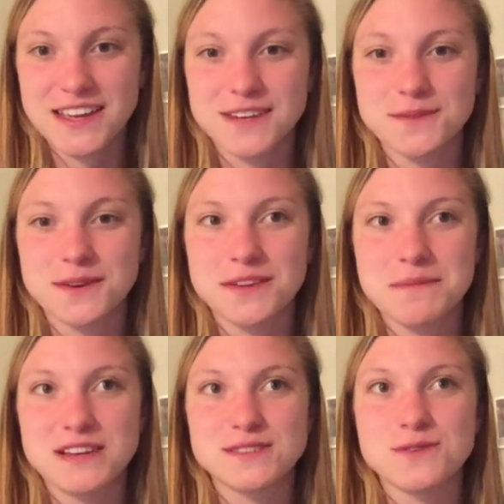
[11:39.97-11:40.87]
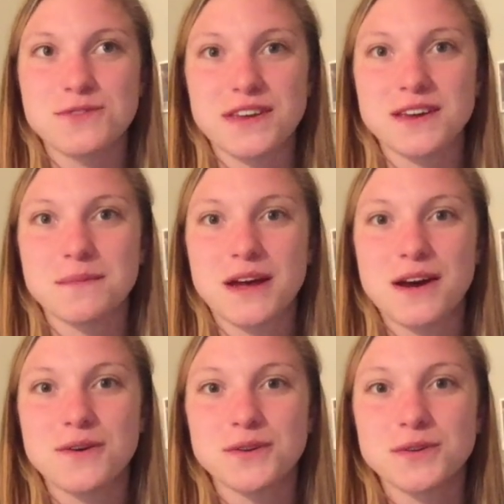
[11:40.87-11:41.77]
and it really makes you think
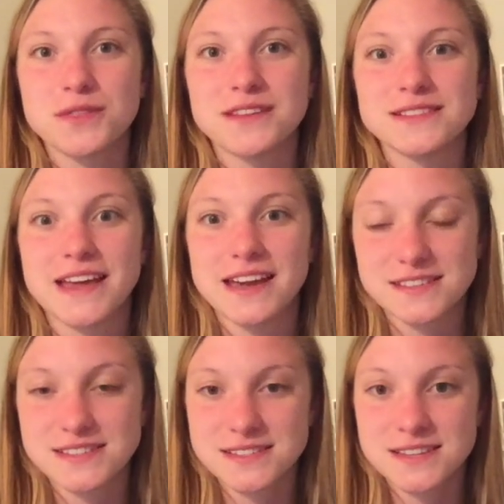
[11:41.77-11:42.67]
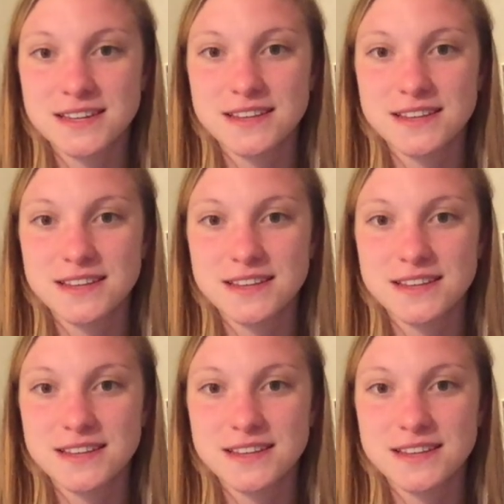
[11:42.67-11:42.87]
about the lengths